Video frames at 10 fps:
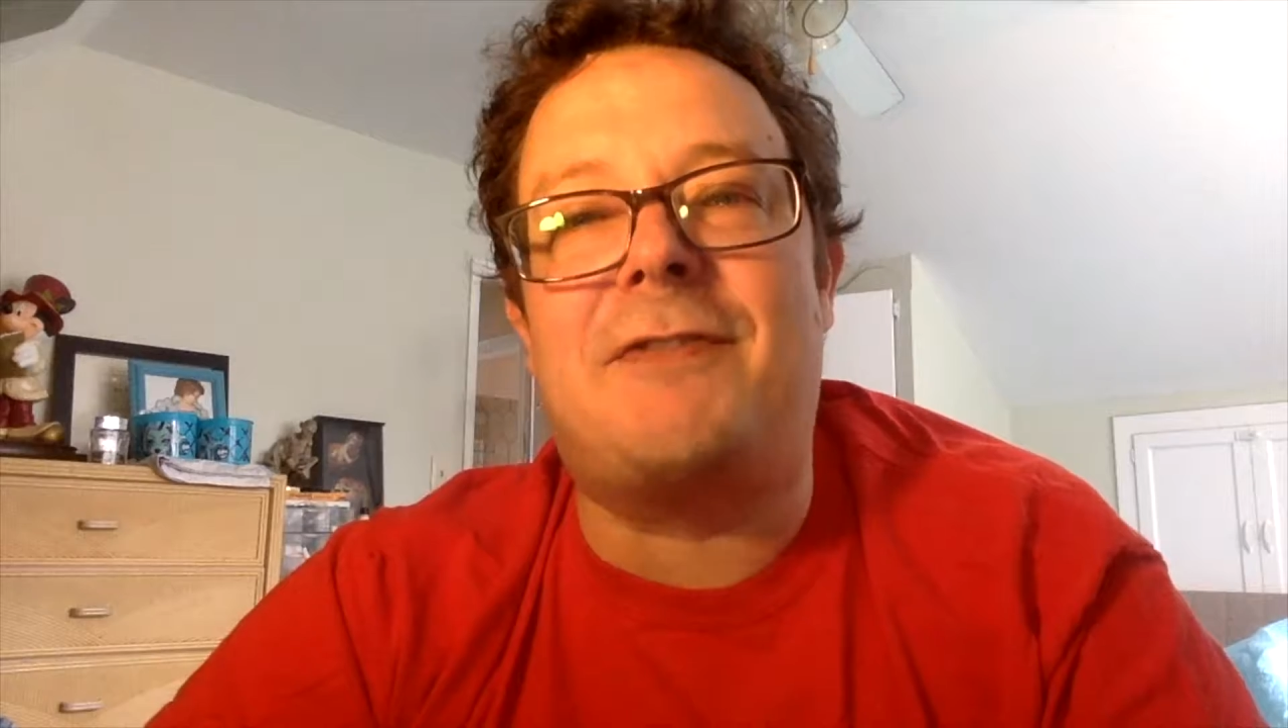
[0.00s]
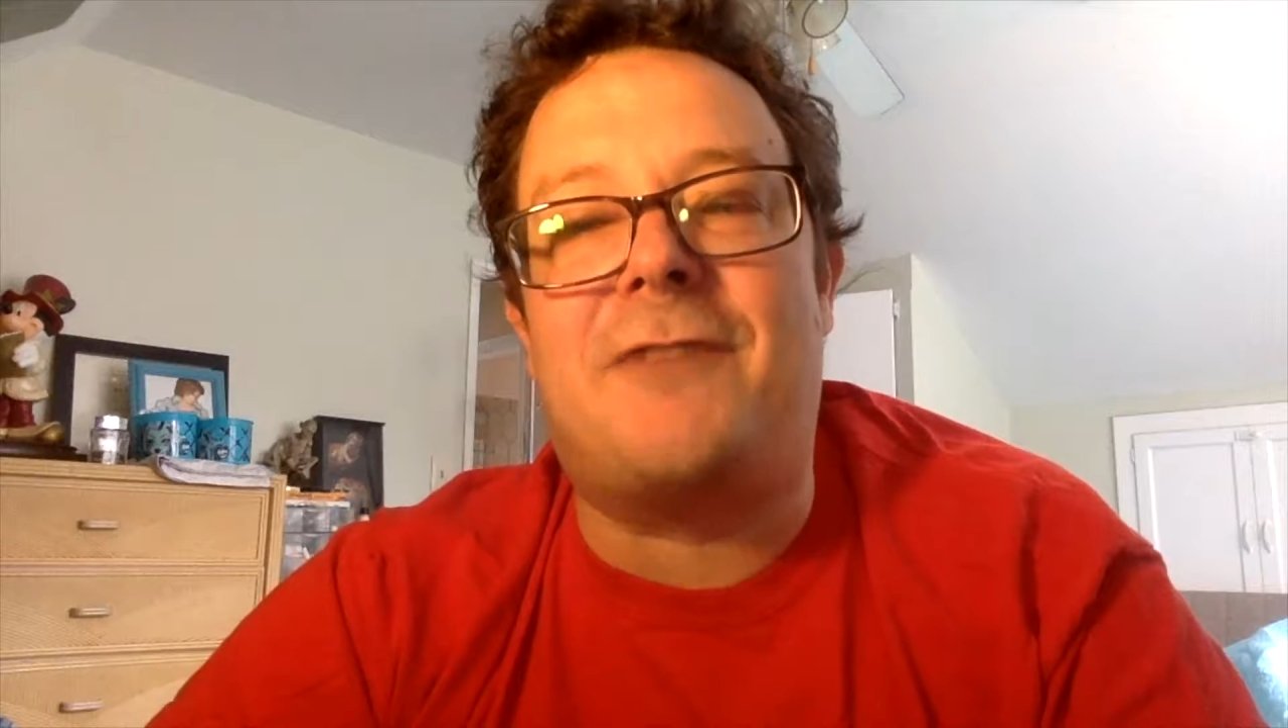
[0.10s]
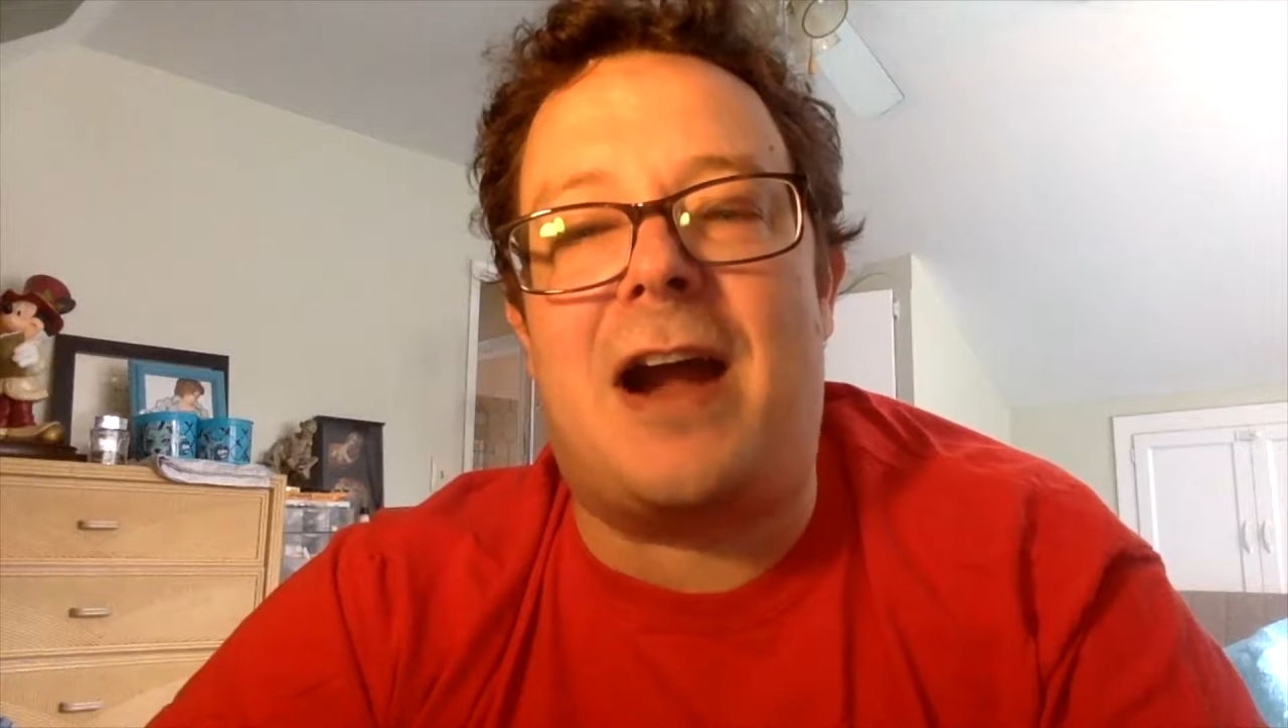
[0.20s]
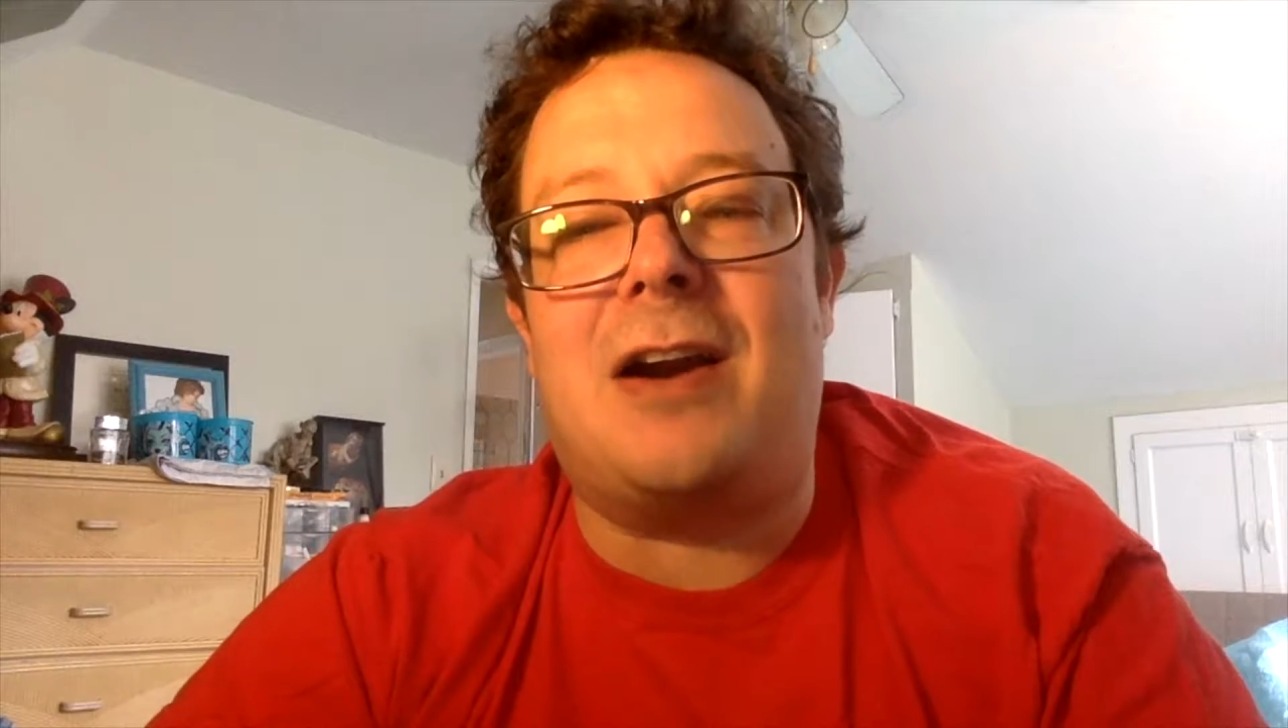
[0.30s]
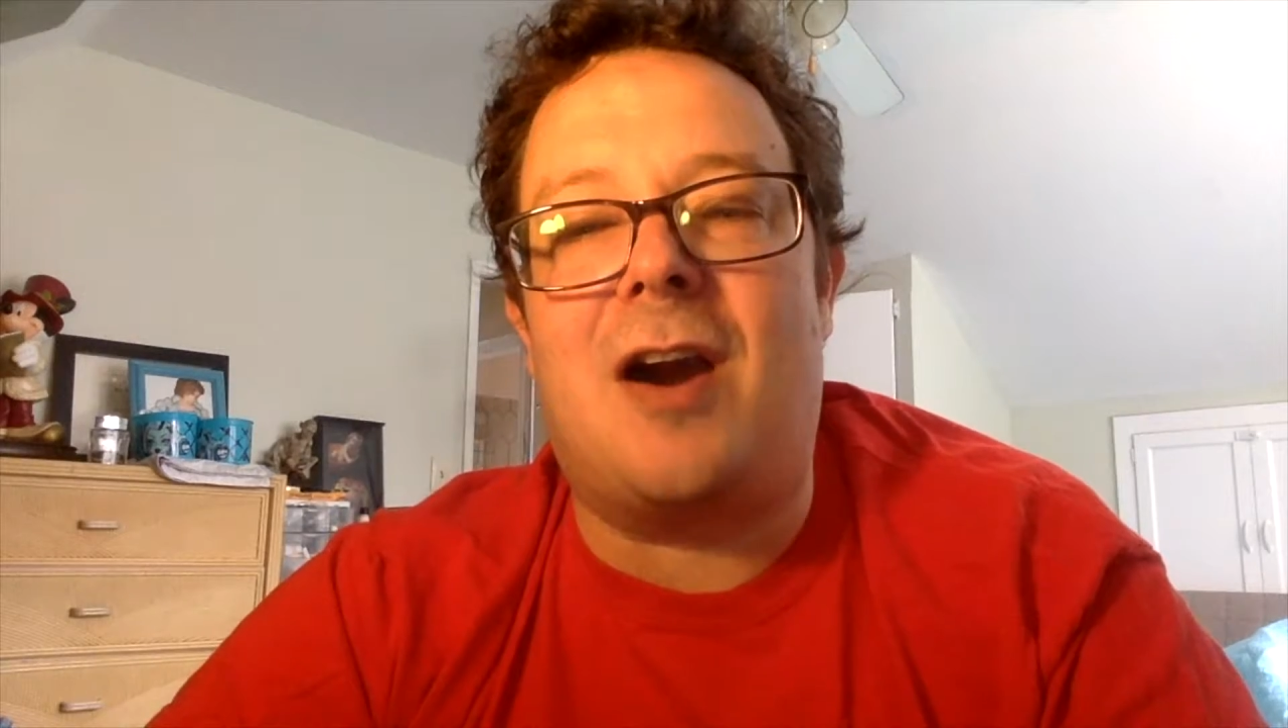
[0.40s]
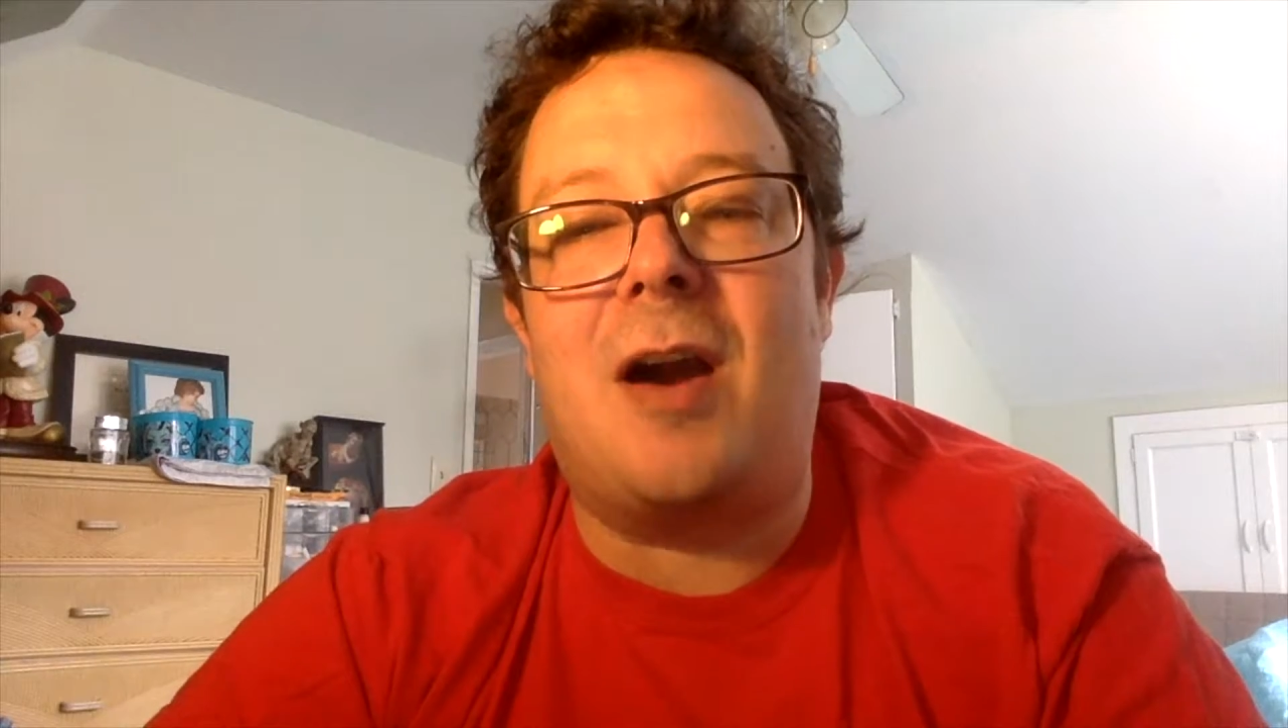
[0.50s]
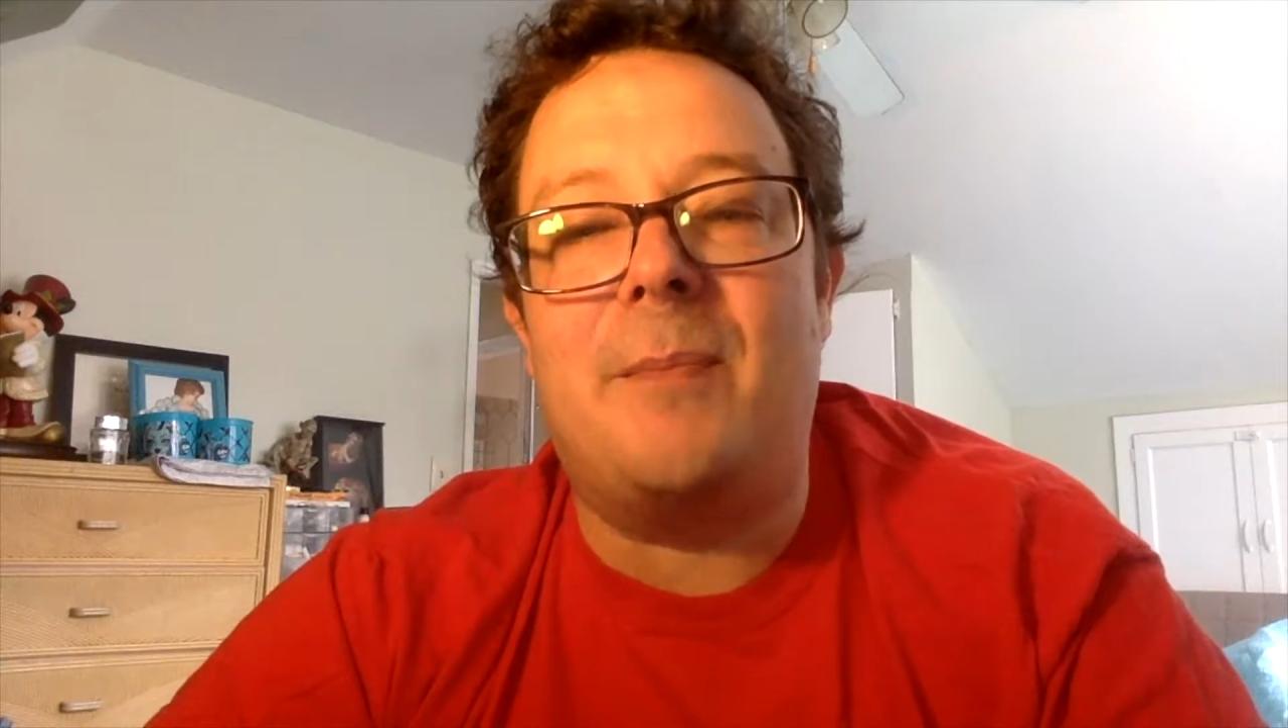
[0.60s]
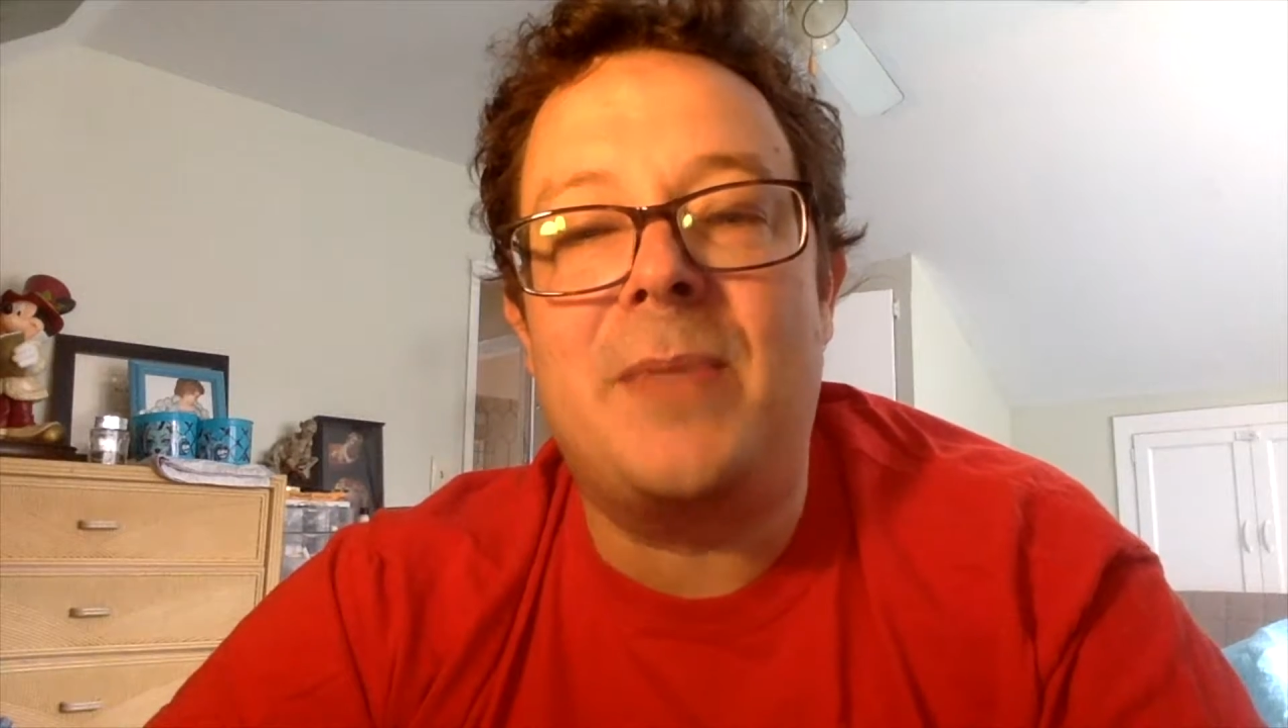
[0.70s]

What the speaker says: firearm.